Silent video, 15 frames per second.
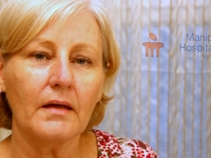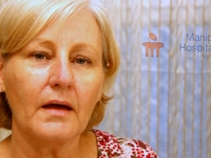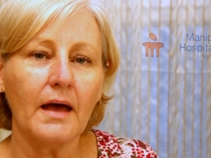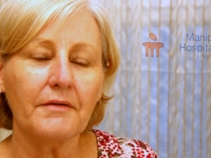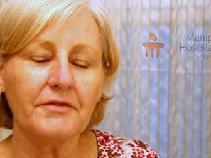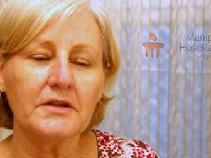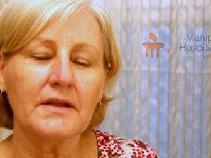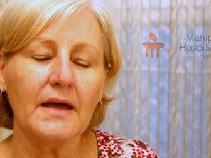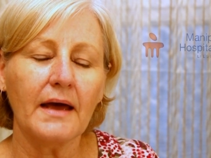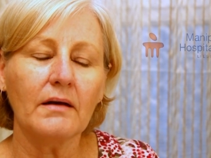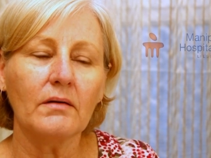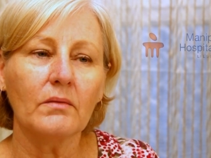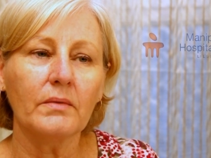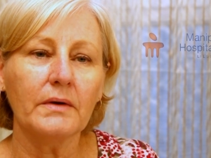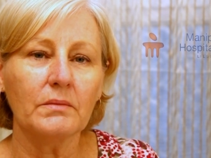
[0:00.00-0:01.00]
after
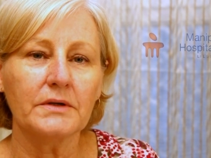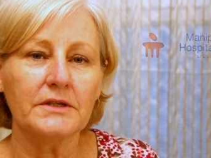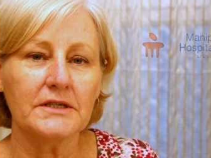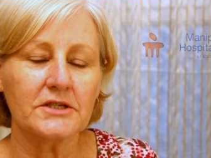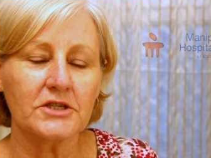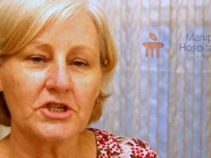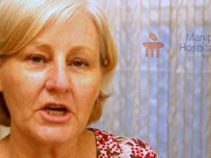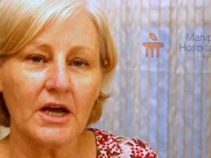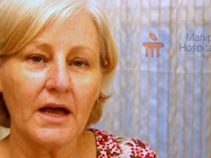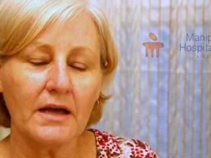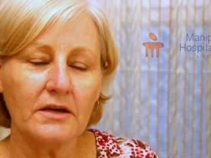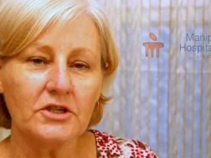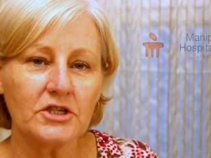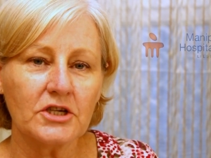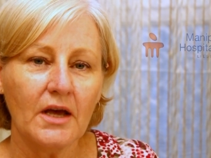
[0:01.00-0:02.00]
that we were
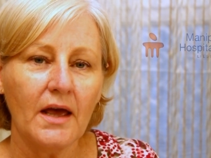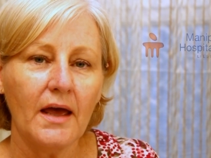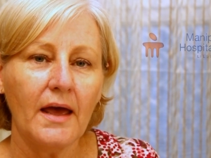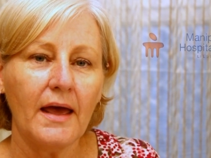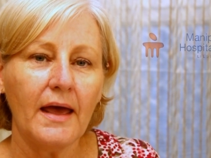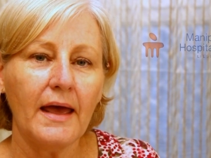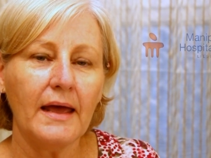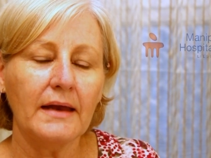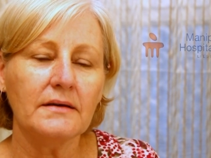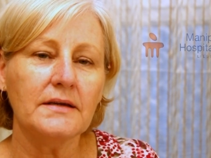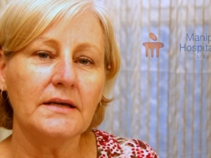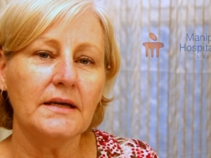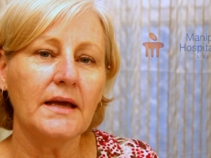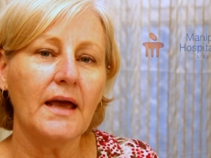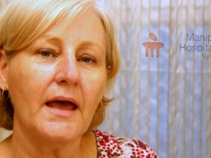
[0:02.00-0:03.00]
discharged, and
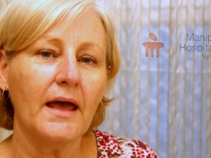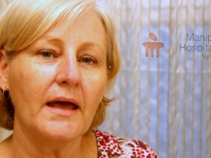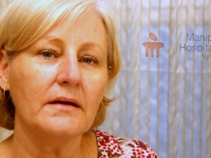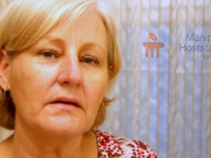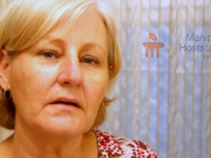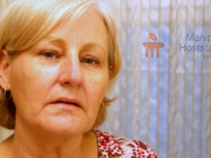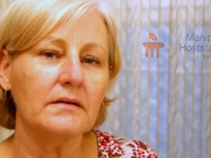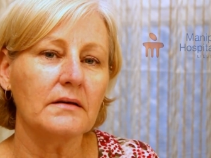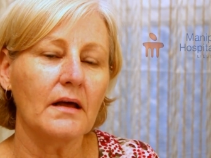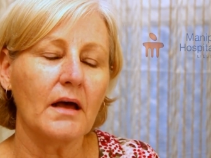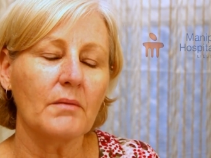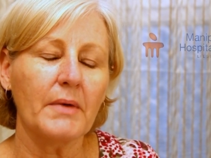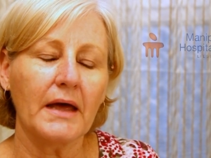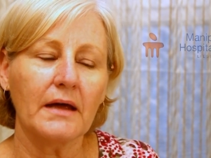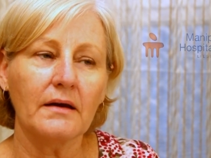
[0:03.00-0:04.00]
he had
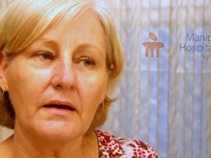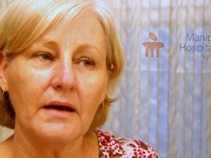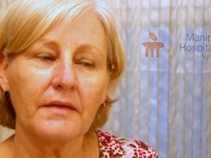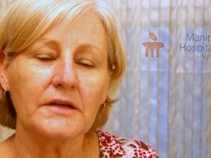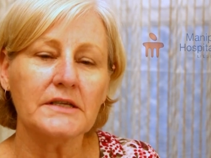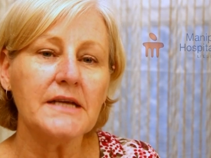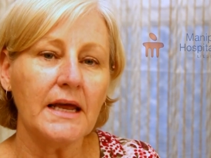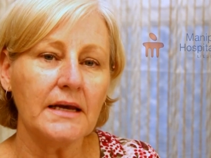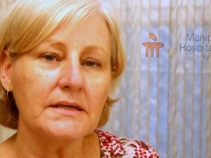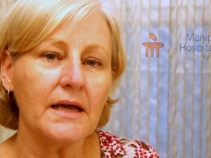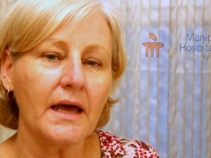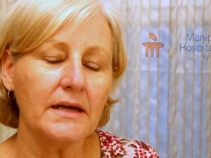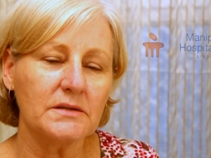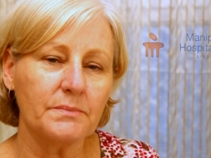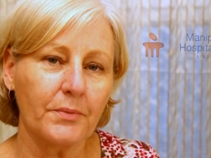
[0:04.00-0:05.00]
about another ten
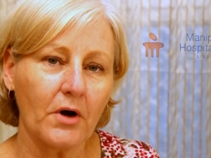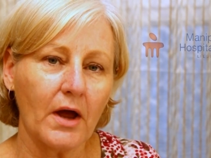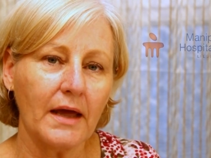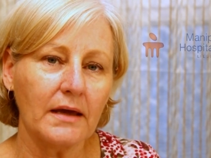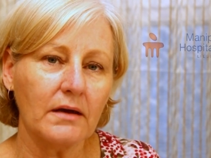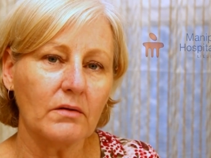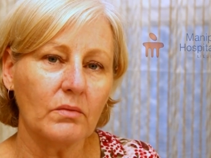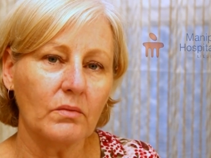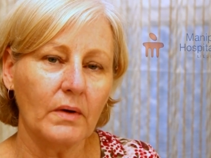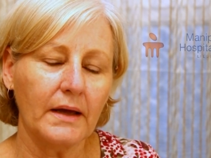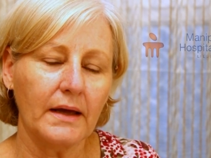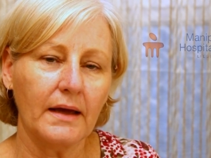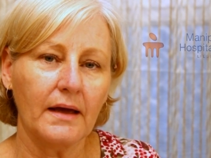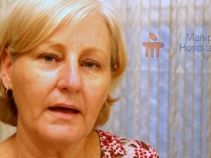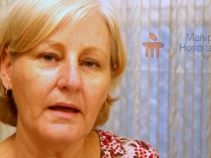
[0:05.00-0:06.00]
days break
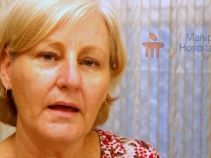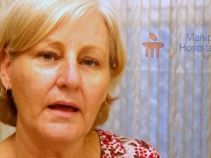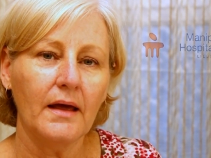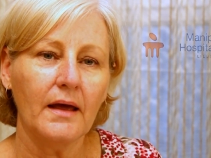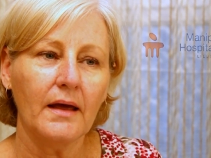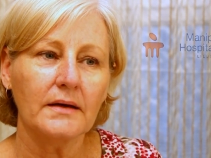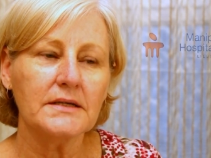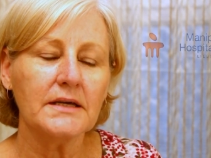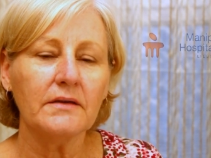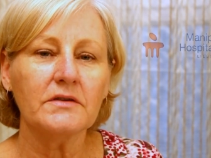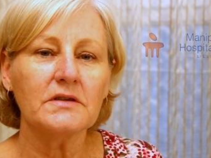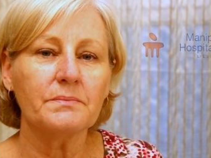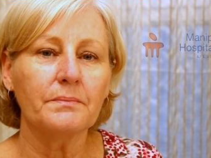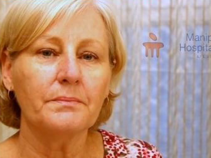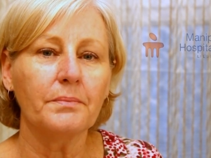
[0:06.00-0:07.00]
where to give
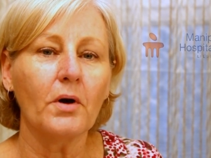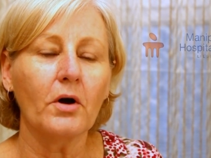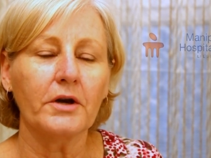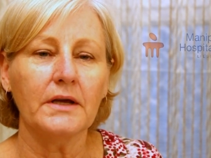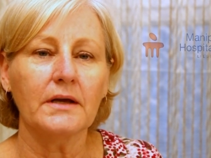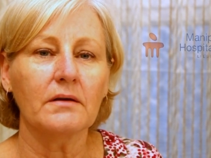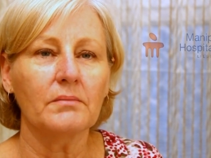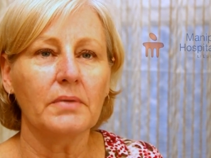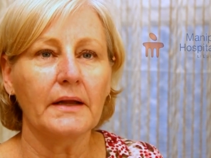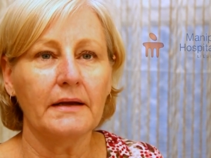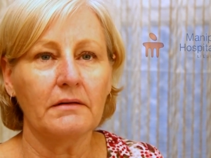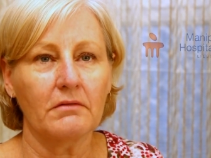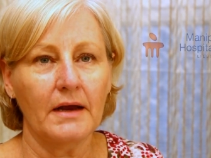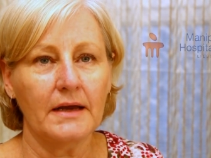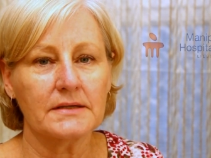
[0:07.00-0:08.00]
his body
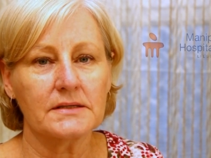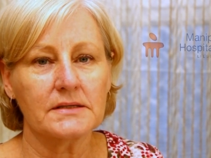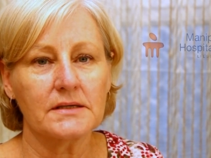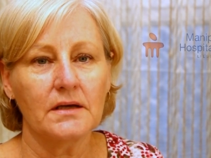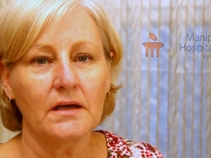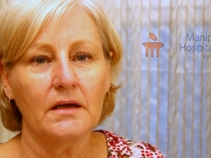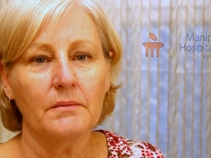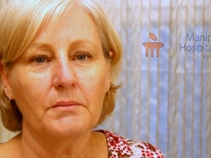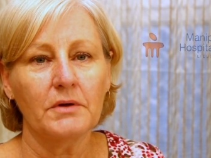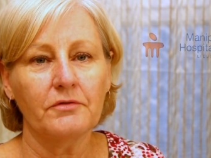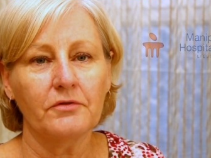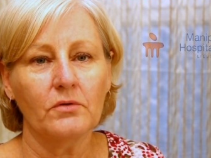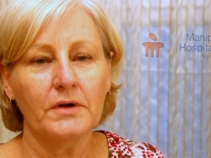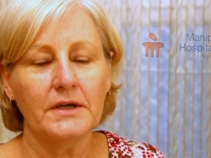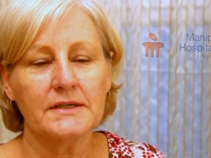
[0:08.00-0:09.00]
complete rest
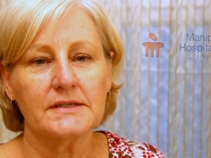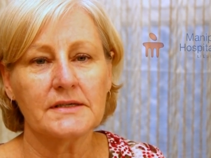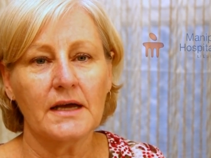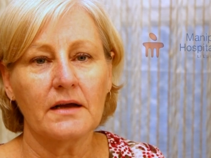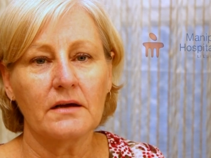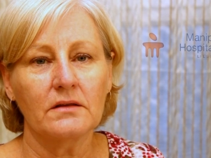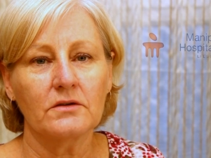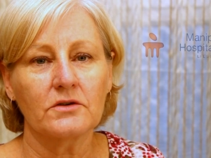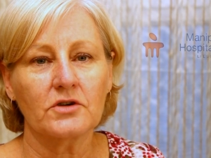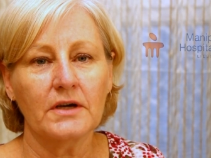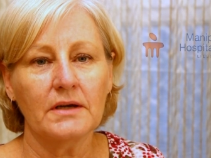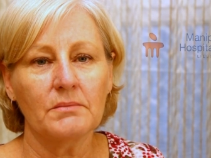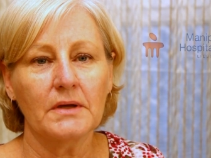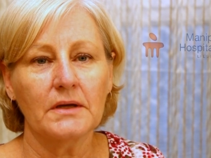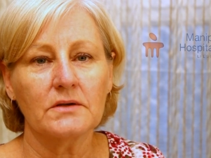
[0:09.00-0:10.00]
before he started the
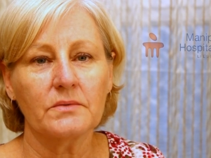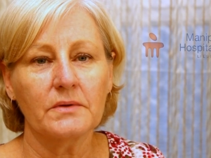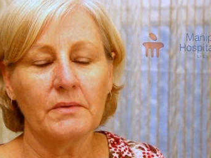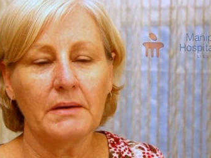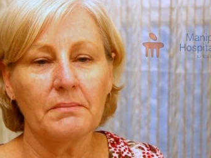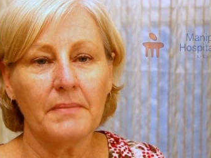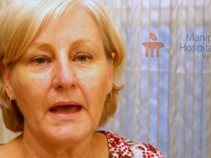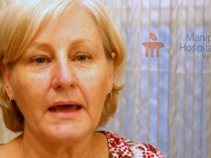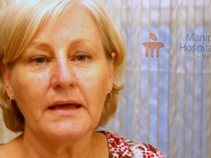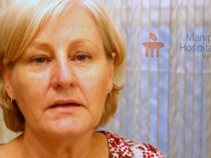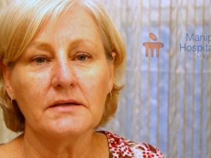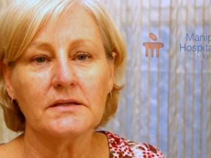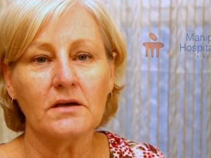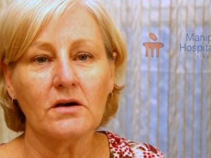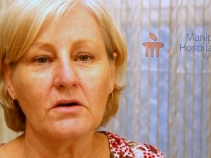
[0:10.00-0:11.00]
treatment. We went back
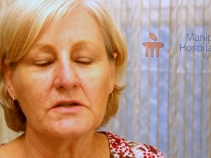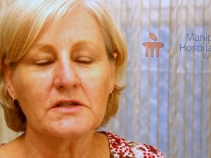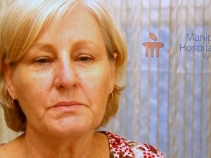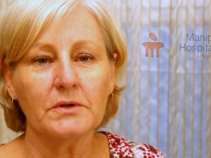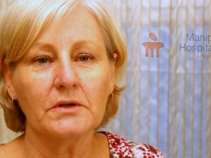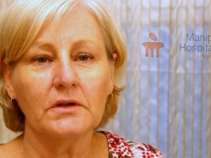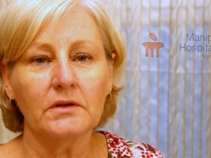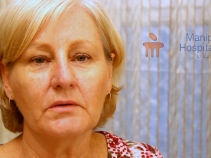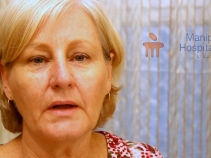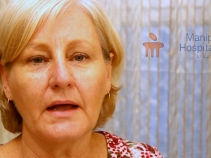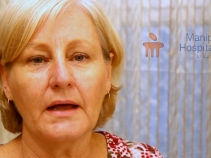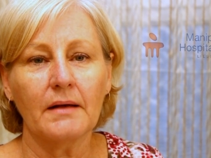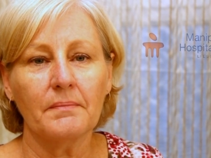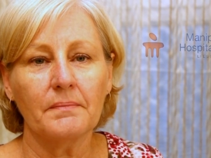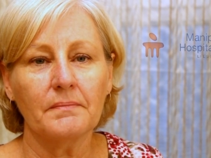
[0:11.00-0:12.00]
into the hospital
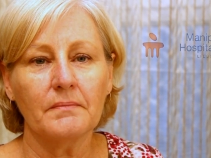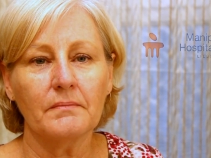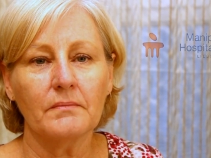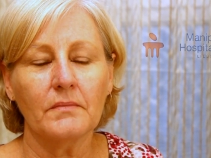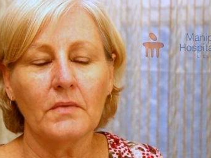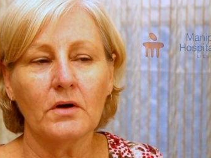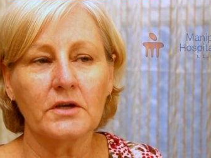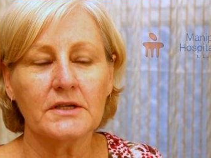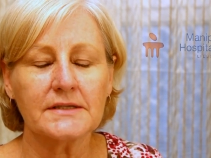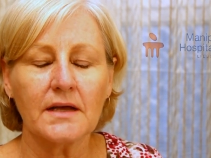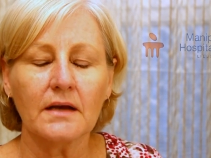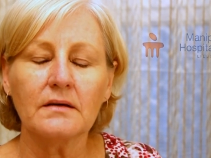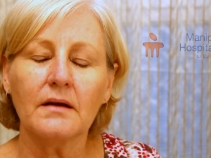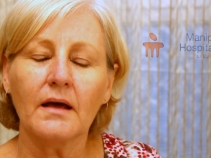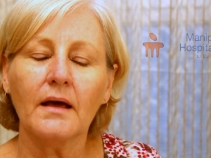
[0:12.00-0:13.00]
um, on a
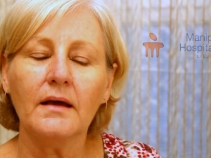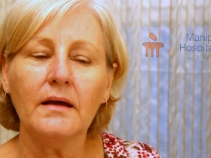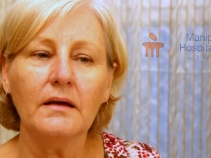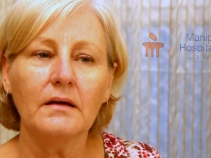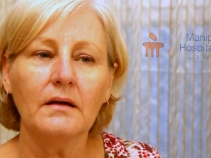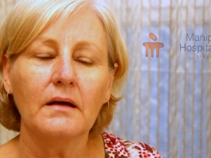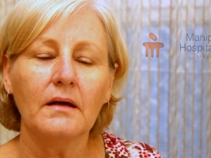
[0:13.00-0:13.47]
Sunday,